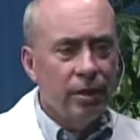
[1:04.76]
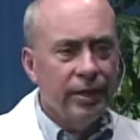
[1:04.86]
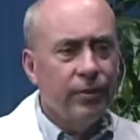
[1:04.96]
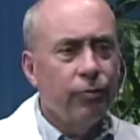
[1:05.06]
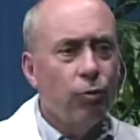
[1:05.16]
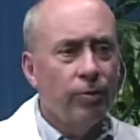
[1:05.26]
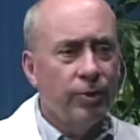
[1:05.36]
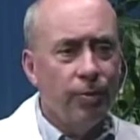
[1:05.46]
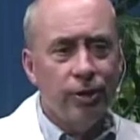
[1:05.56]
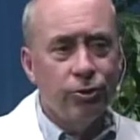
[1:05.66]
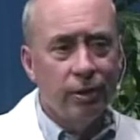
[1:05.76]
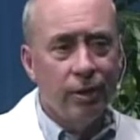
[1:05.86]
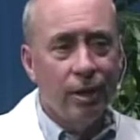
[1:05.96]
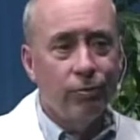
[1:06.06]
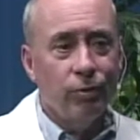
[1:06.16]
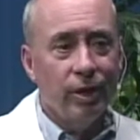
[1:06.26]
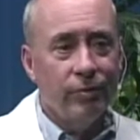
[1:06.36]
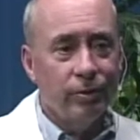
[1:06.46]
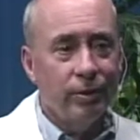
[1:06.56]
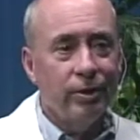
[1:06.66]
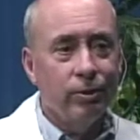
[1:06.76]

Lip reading: informed the patient enough. We haven't,